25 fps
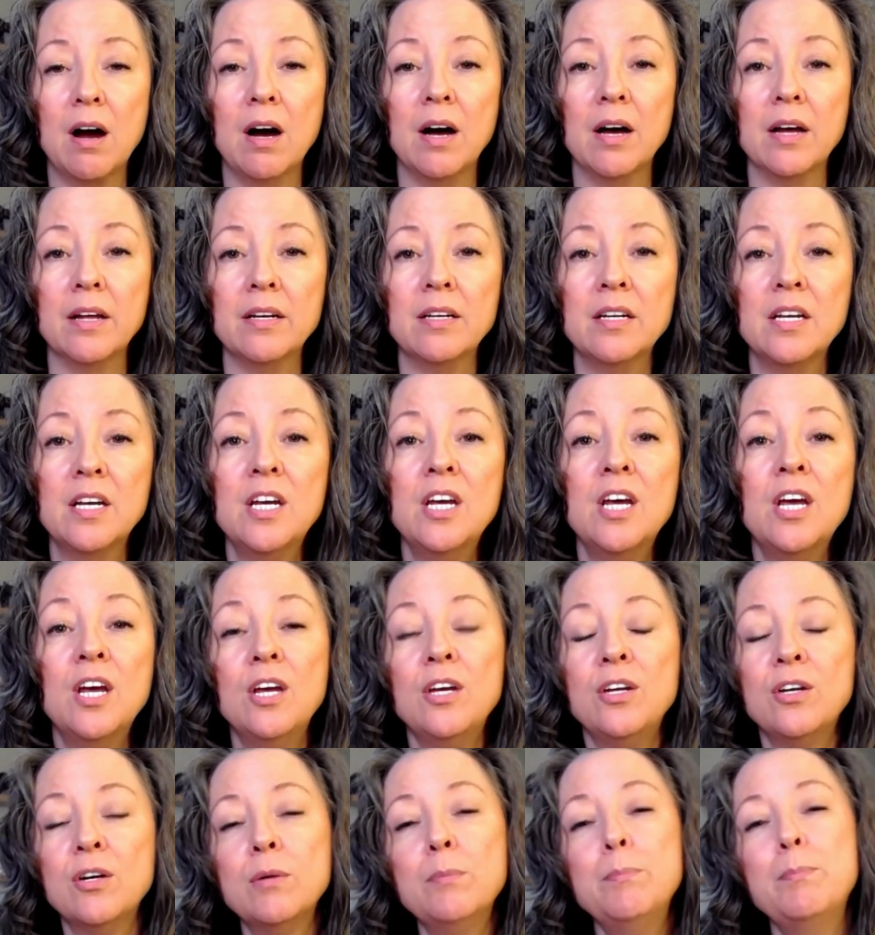on,
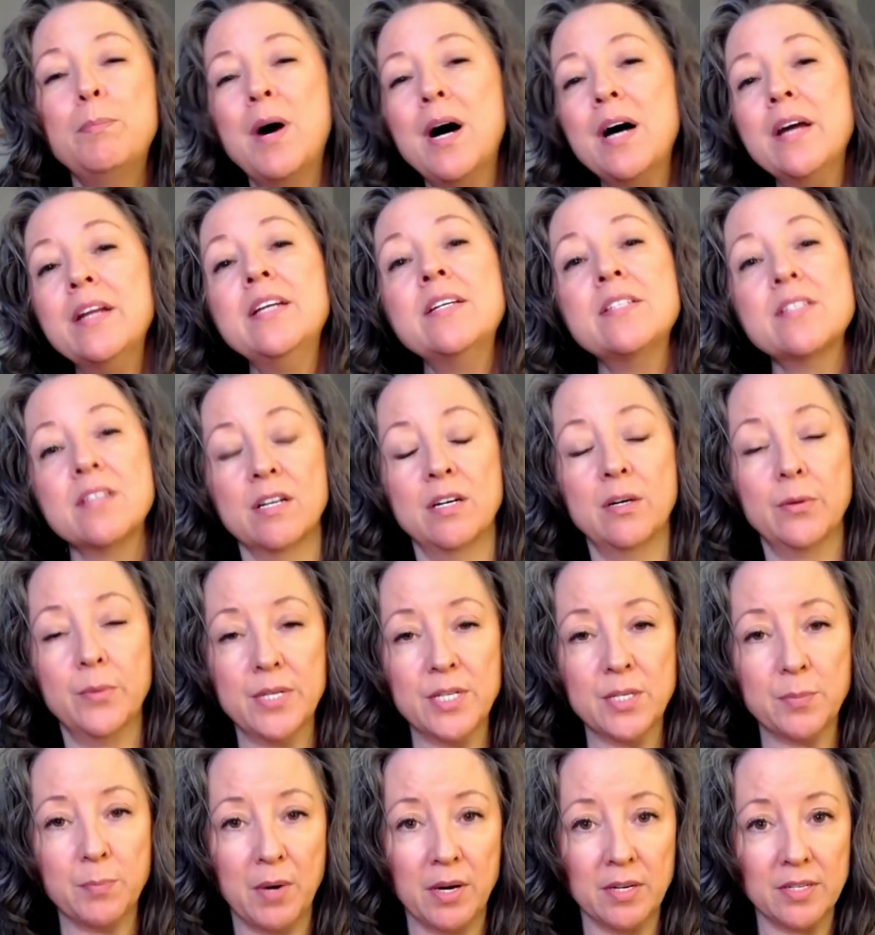your body is going to
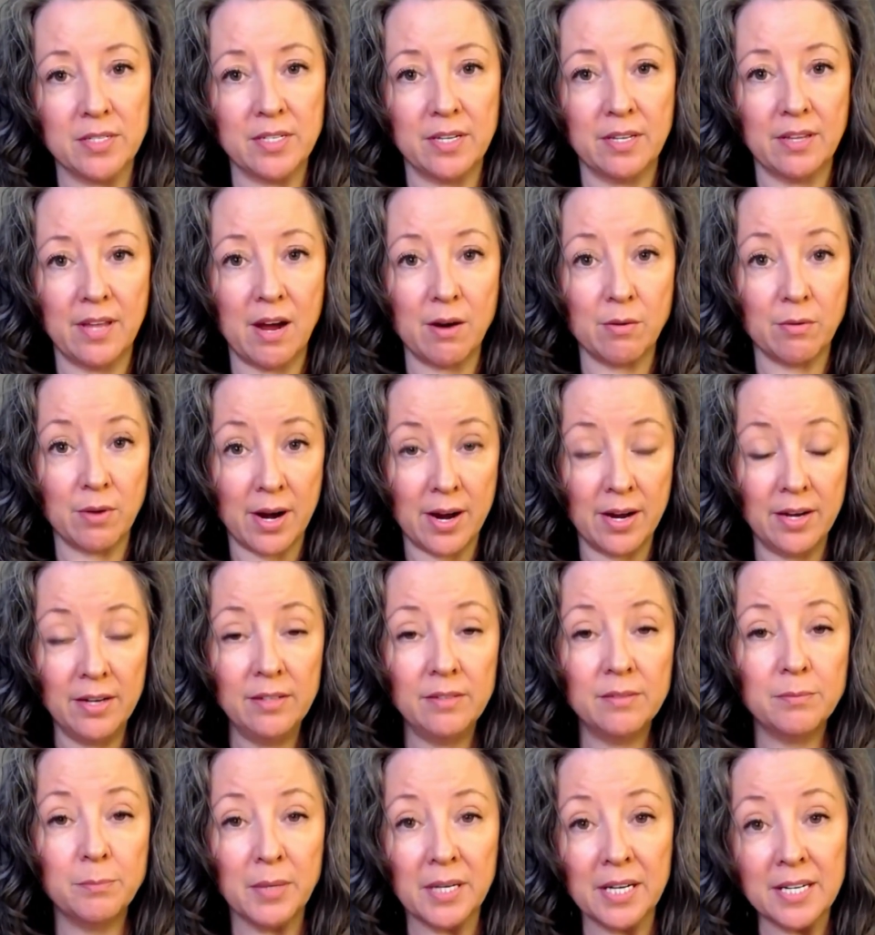respond to that,
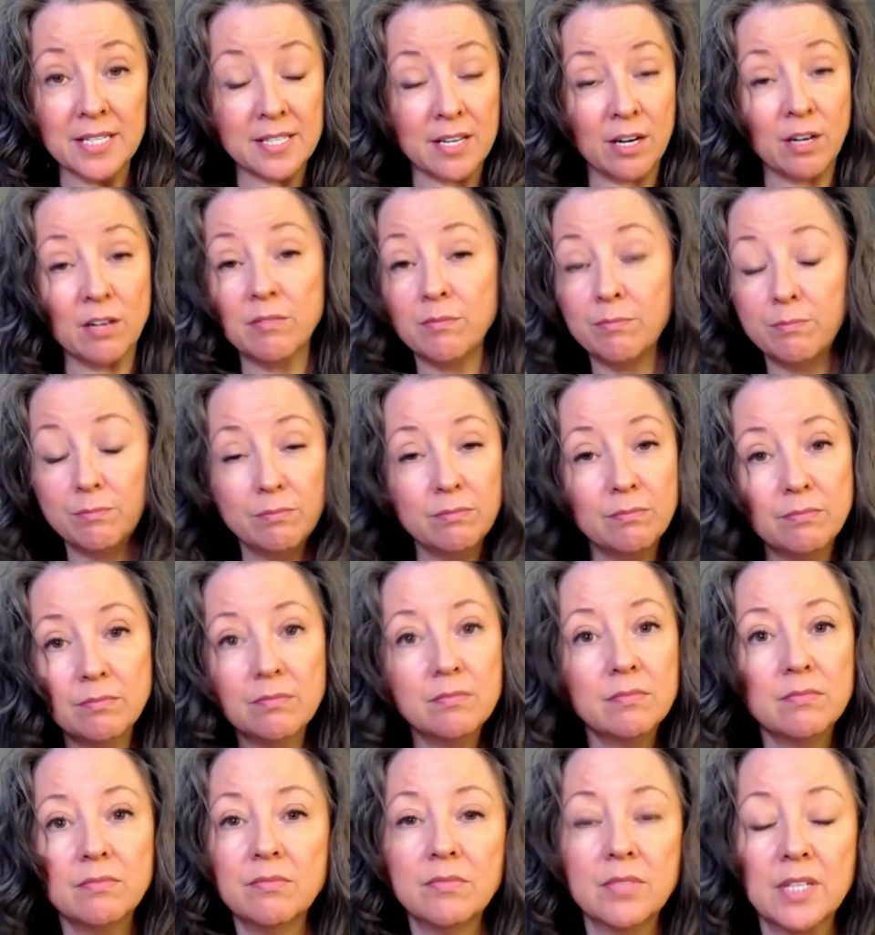right? Because they're
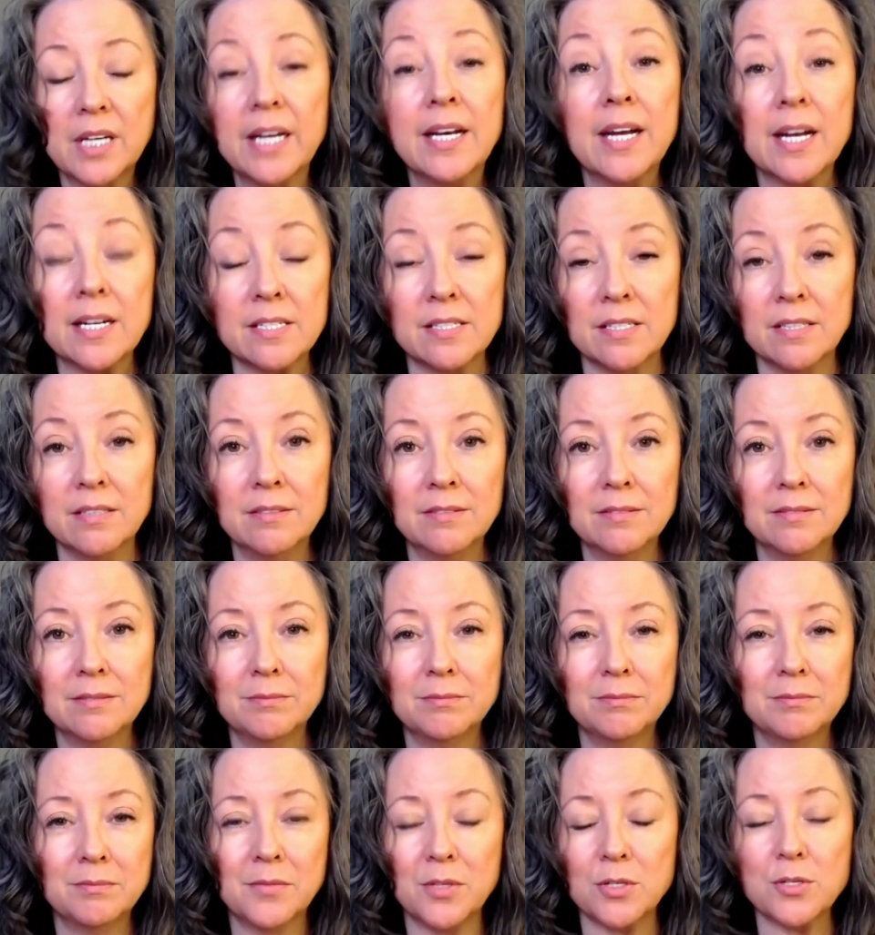connected.
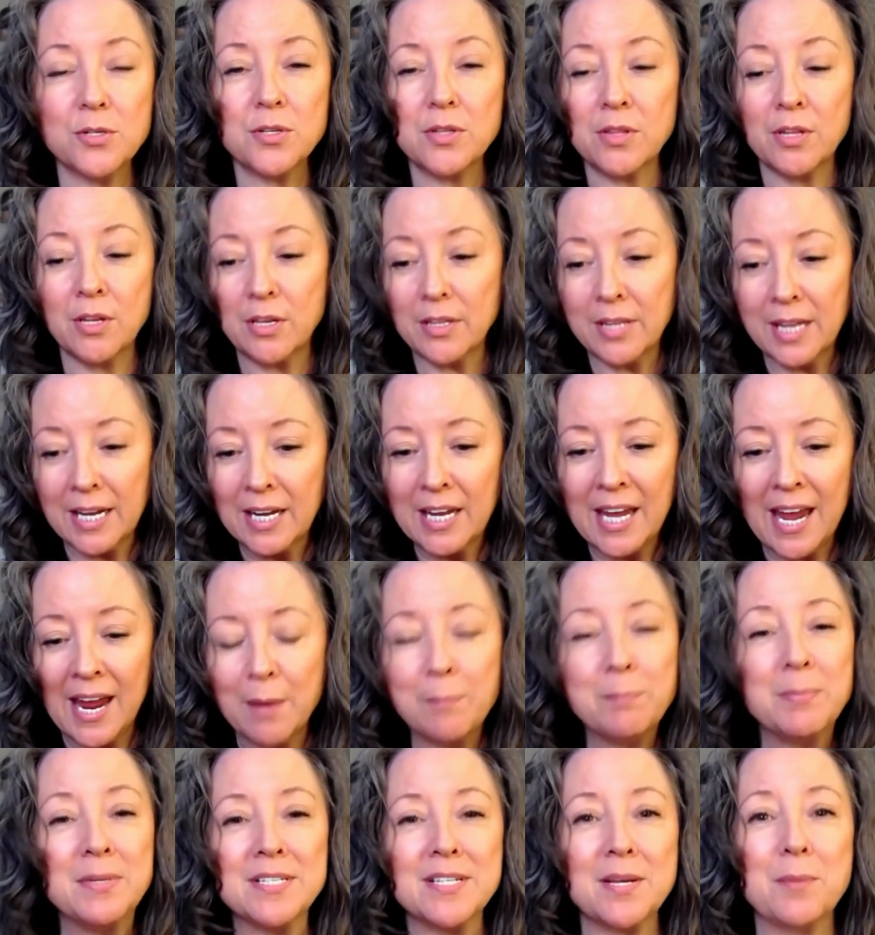They
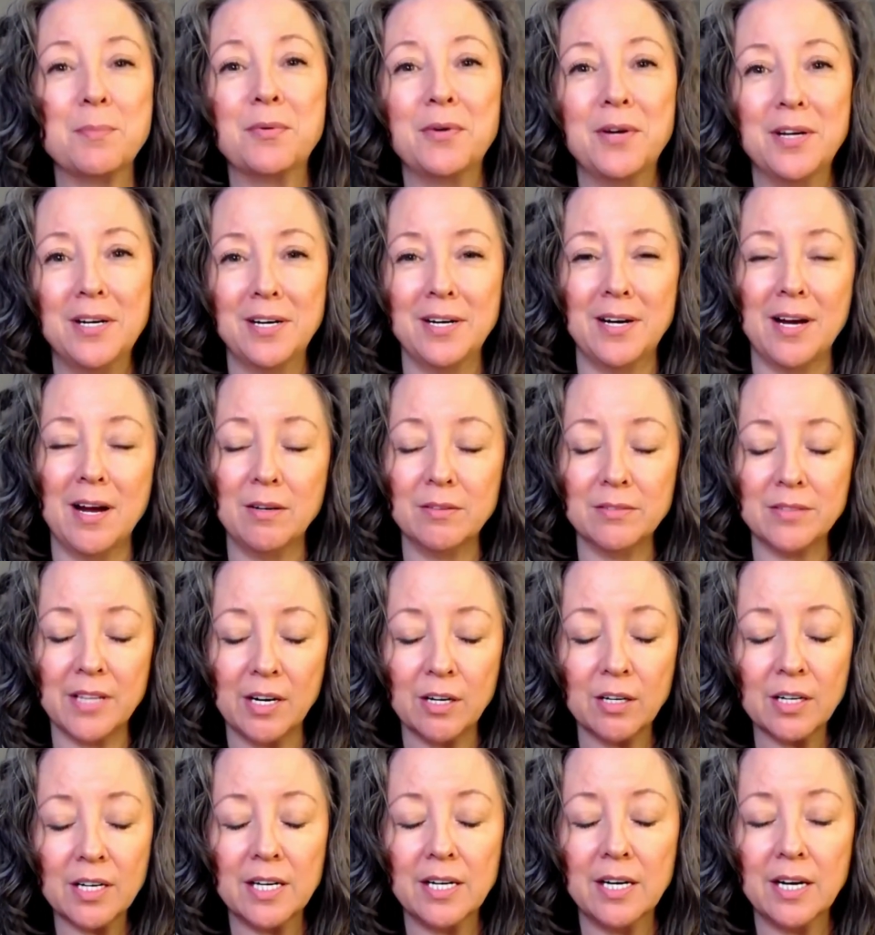can't be separated out.
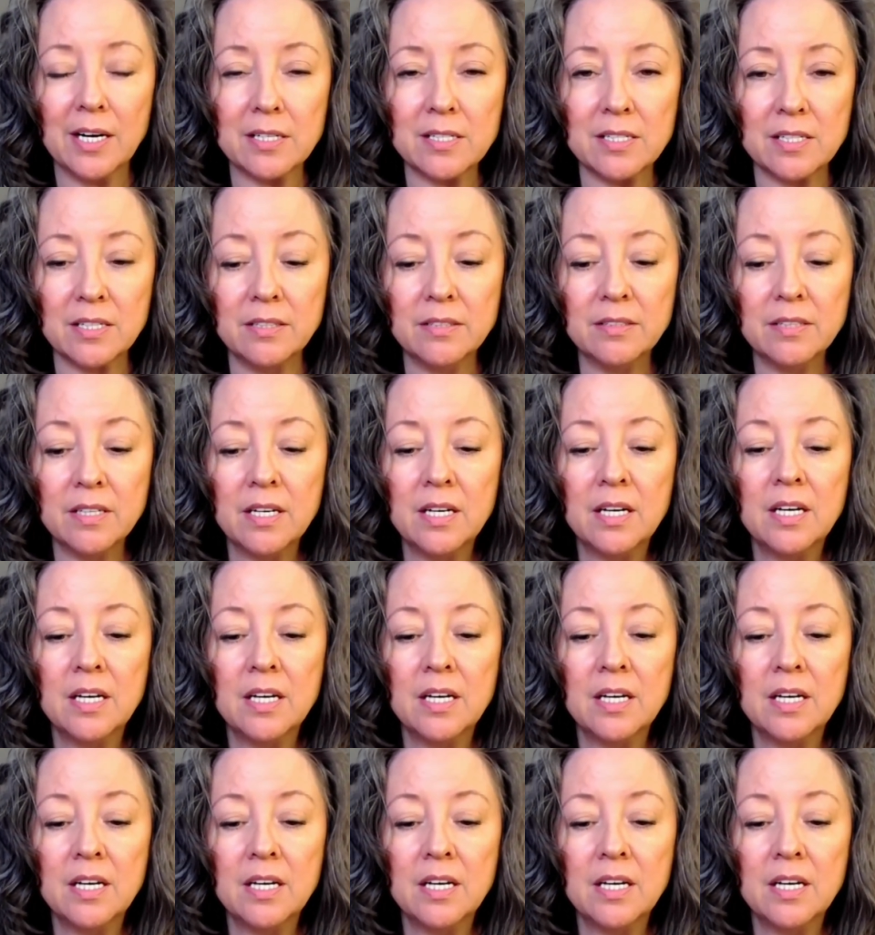They're connected.